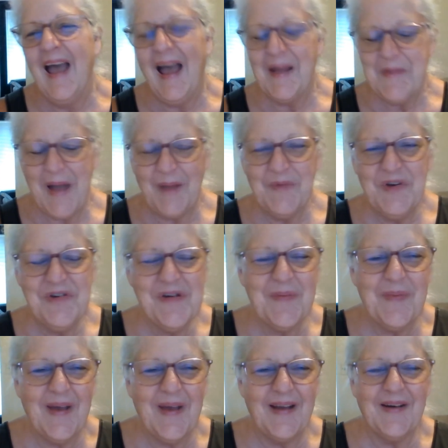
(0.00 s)
I'm
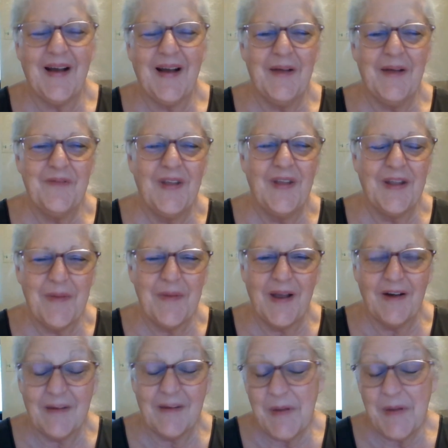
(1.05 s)
doing better. I'm feeling
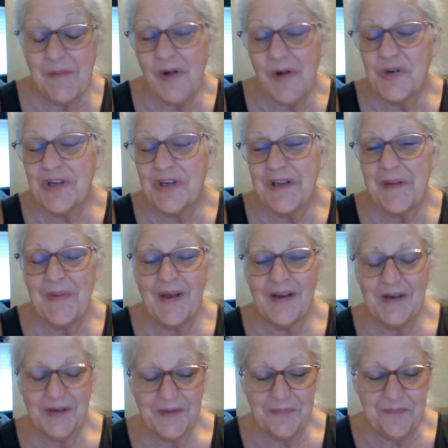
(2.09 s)
better. I'm emotionally
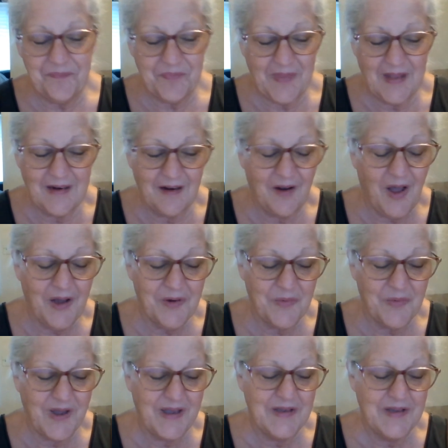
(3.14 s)
better in a lot
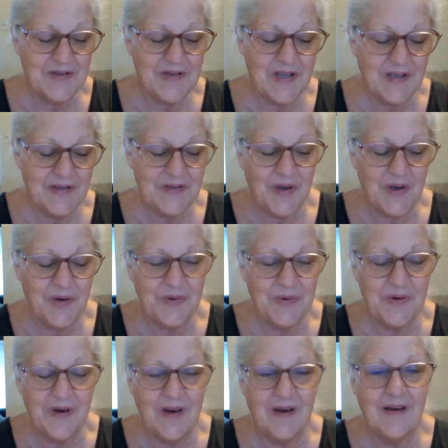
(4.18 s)
of ways.
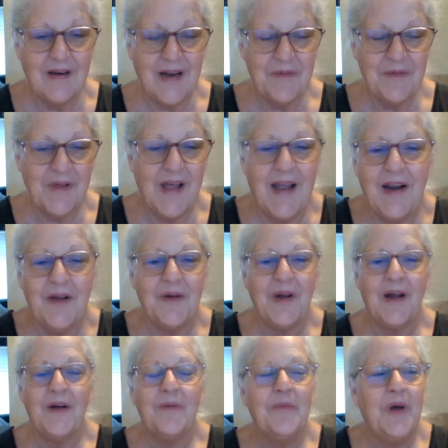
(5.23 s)
So I'm glad
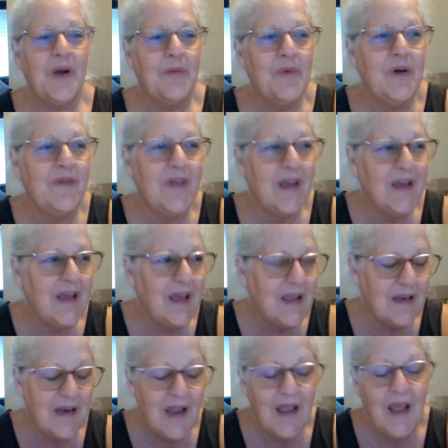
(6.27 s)
I'm moving
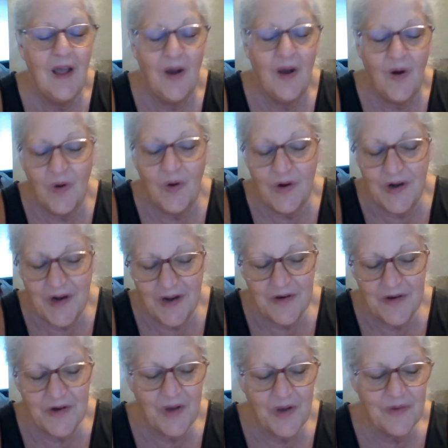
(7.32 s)
again. On
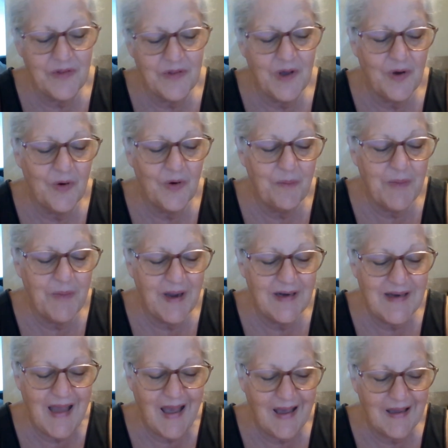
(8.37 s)
another note, though, my
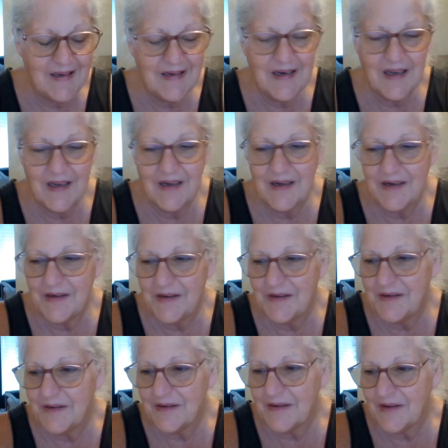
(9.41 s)
dad,
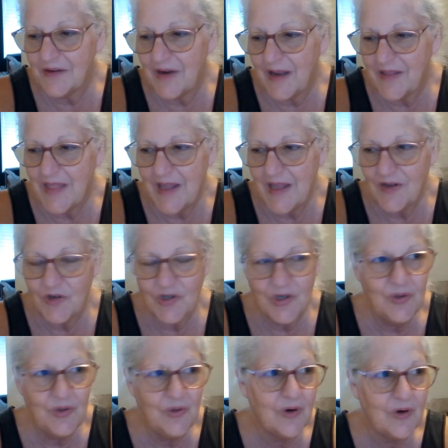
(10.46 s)
I think
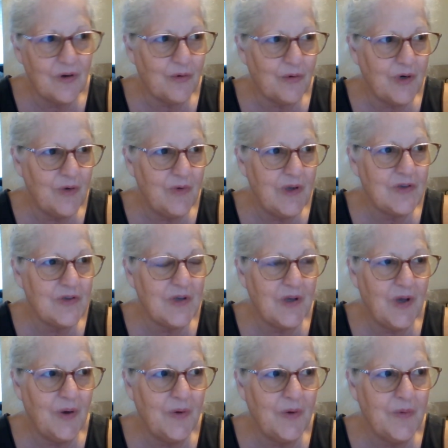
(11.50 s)
2 or 3 weeks
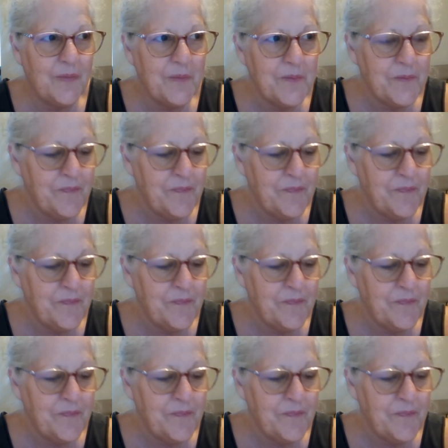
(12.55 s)
ago,